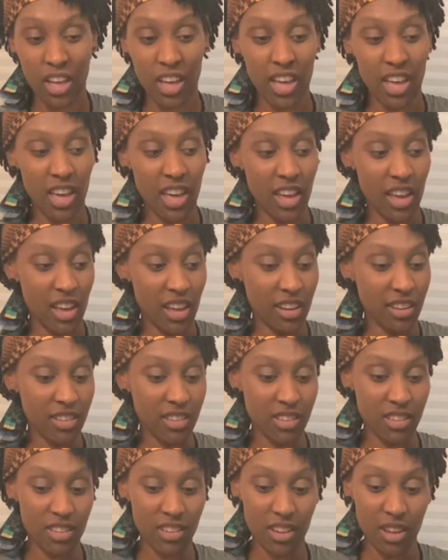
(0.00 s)
And
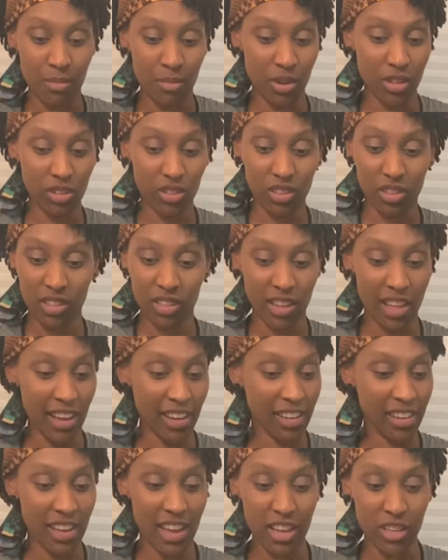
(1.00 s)
I'm going to
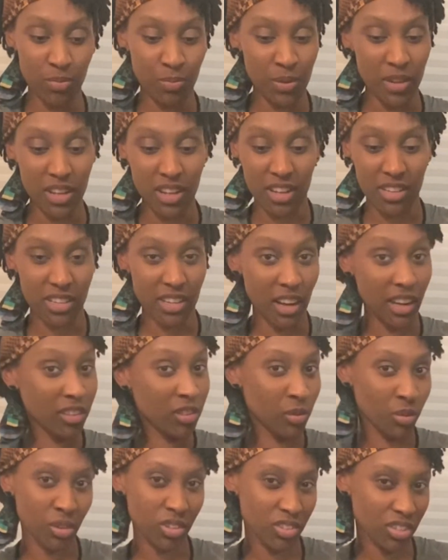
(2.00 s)
like
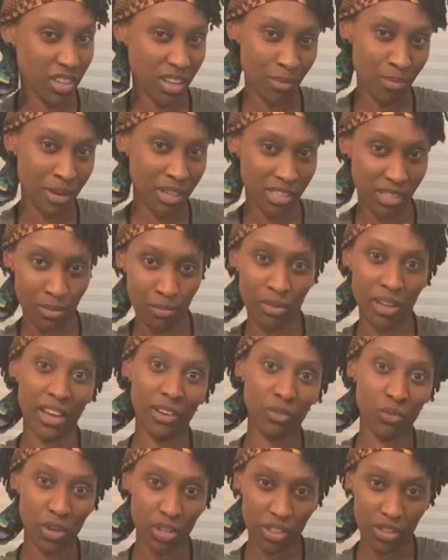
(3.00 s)
SVSX because it gave me some like
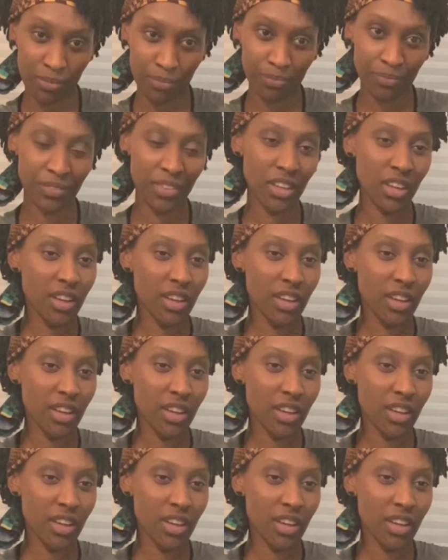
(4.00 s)
rhythm.